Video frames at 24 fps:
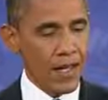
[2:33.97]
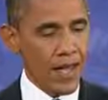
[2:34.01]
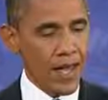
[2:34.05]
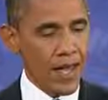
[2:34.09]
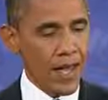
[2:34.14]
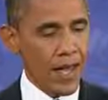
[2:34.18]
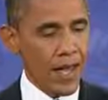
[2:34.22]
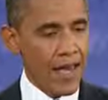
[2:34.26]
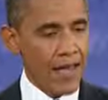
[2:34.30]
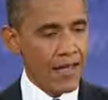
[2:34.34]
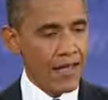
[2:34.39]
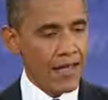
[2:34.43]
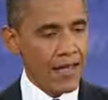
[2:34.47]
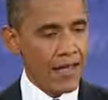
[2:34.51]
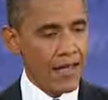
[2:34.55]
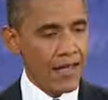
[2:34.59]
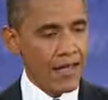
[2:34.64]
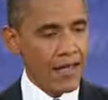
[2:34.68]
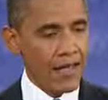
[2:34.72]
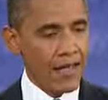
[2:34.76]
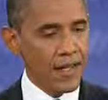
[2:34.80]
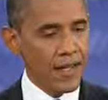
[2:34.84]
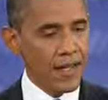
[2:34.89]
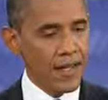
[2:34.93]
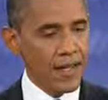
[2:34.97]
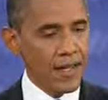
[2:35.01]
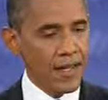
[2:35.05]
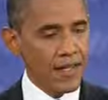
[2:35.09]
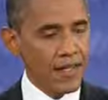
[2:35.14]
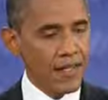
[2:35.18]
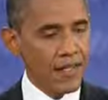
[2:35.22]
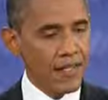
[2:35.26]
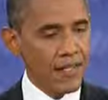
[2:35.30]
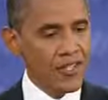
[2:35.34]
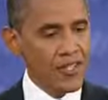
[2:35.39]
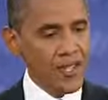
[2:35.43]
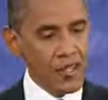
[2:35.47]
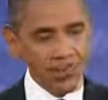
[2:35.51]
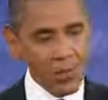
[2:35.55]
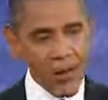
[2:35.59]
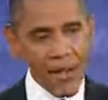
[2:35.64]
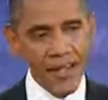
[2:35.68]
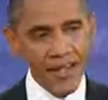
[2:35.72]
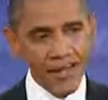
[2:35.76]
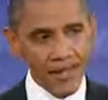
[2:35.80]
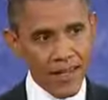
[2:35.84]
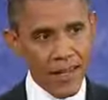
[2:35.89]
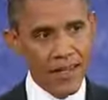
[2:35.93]
And
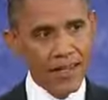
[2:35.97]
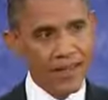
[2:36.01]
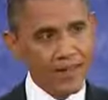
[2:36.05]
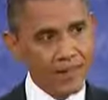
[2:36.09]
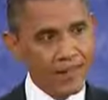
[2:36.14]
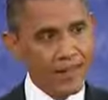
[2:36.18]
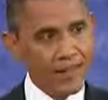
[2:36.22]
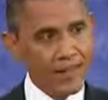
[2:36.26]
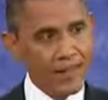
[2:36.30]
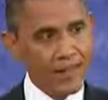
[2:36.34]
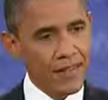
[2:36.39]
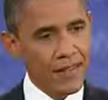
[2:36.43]
despite that,